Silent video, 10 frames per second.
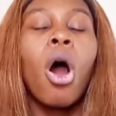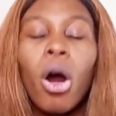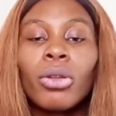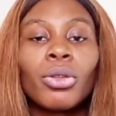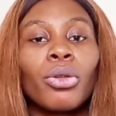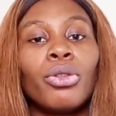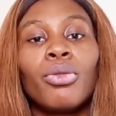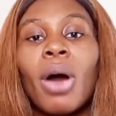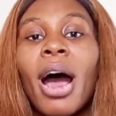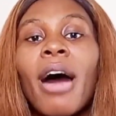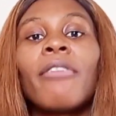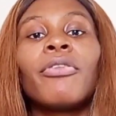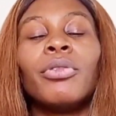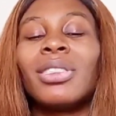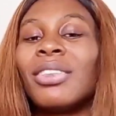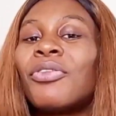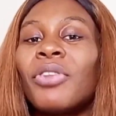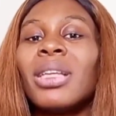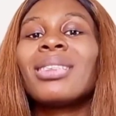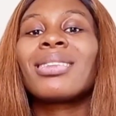Also, you have
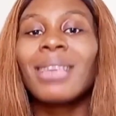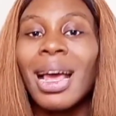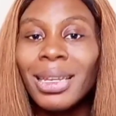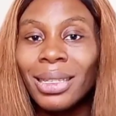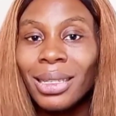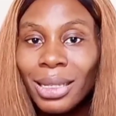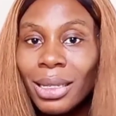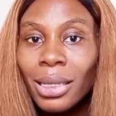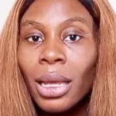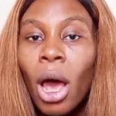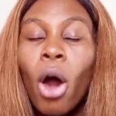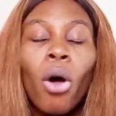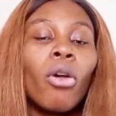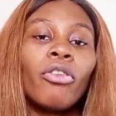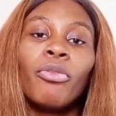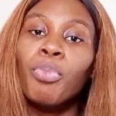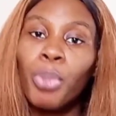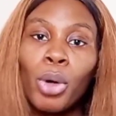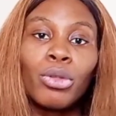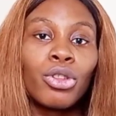different sizes of
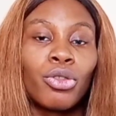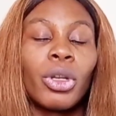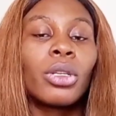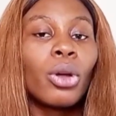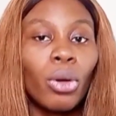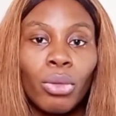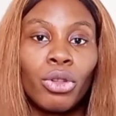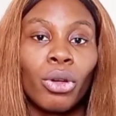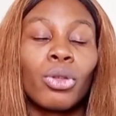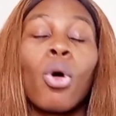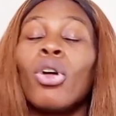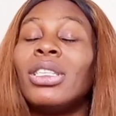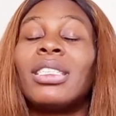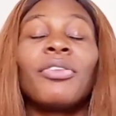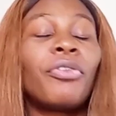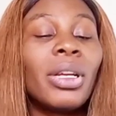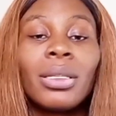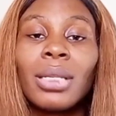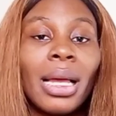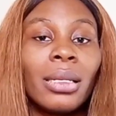bone straight closures, or different
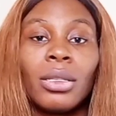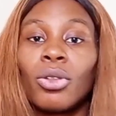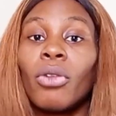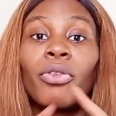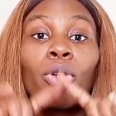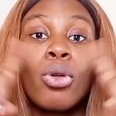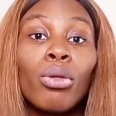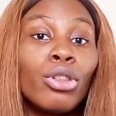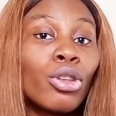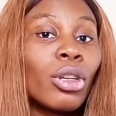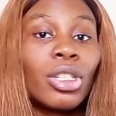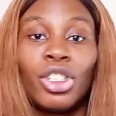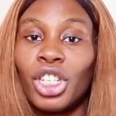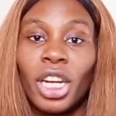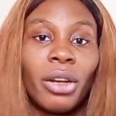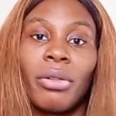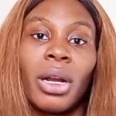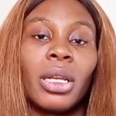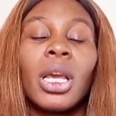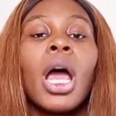sizes of closures
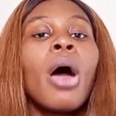generally.